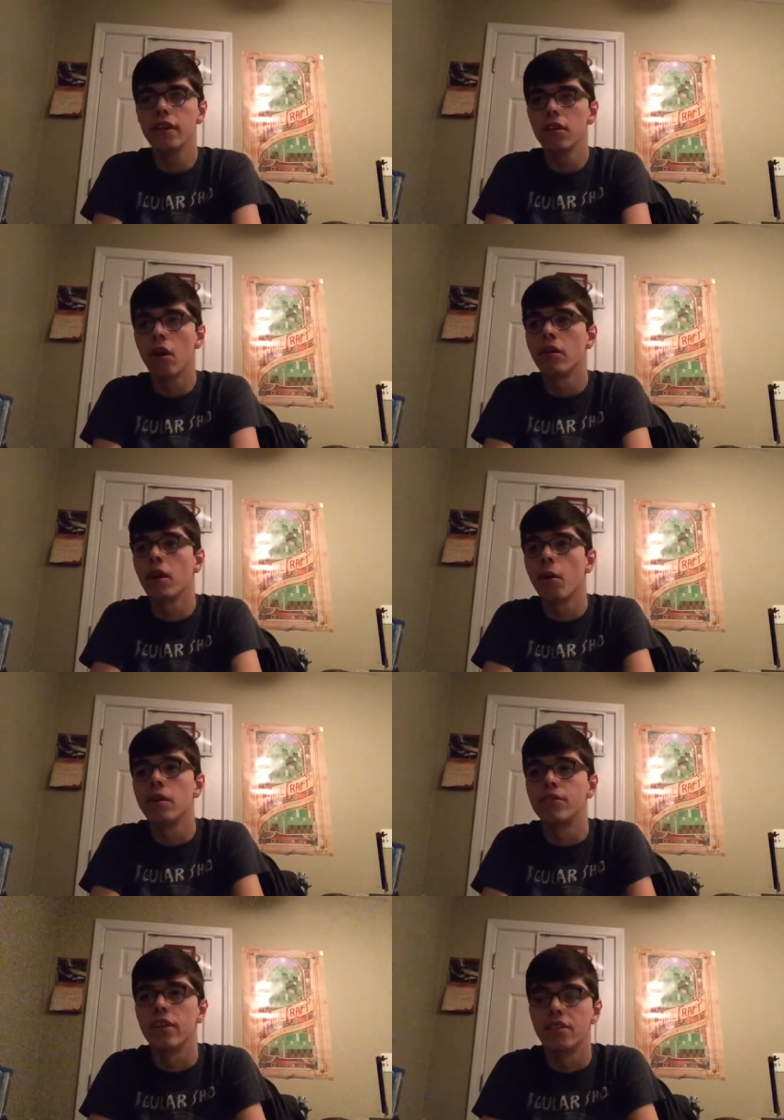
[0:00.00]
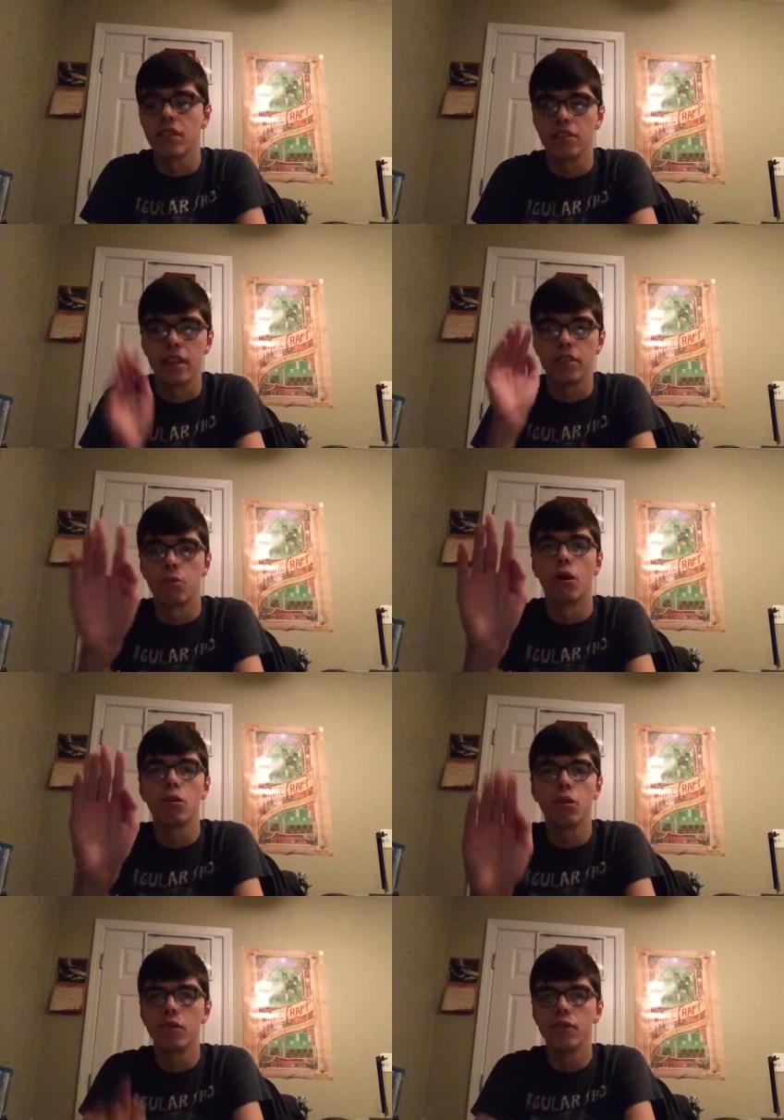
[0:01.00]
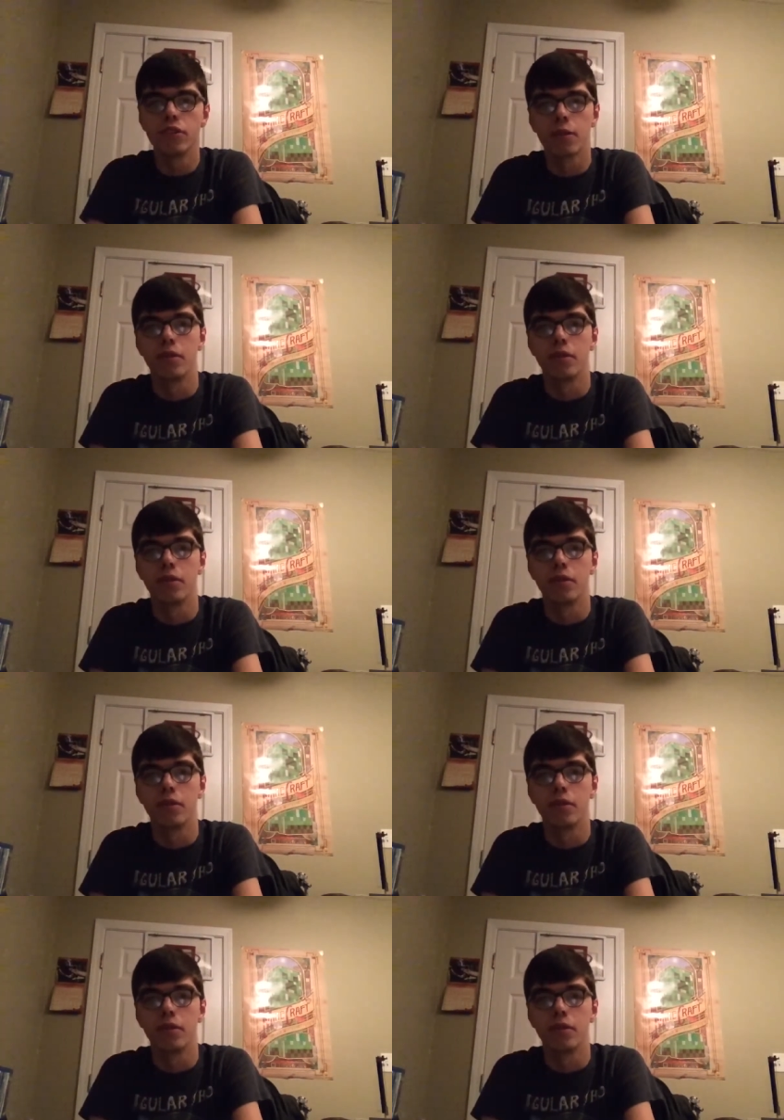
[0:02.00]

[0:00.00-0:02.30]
he always says, let's hit the Road Rovers,